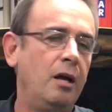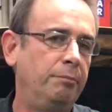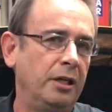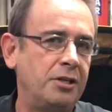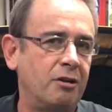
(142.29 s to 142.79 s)

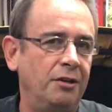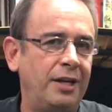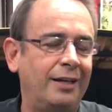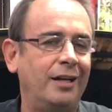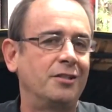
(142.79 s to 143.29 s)
Please
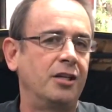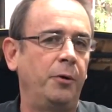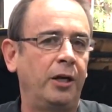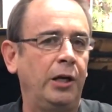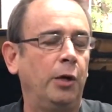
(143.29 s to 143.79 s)
contact us so
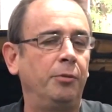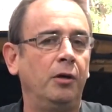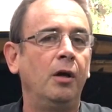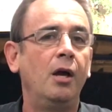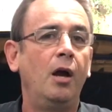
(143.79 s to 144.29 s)
we can help
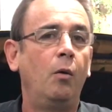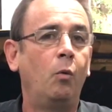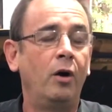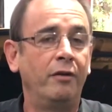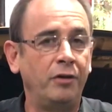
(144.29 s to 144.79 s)
you
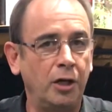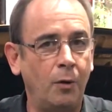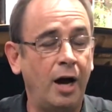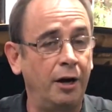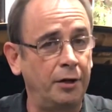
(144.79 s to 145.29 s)
wherever
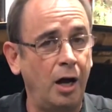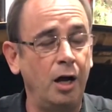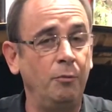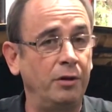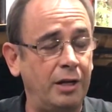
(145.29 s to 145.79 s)
you are at
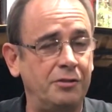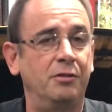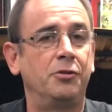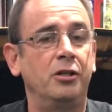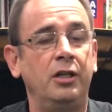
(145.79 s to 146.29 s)
home with
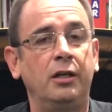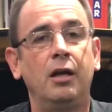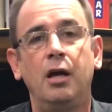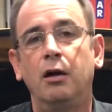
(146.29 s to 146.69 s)
custom tuning,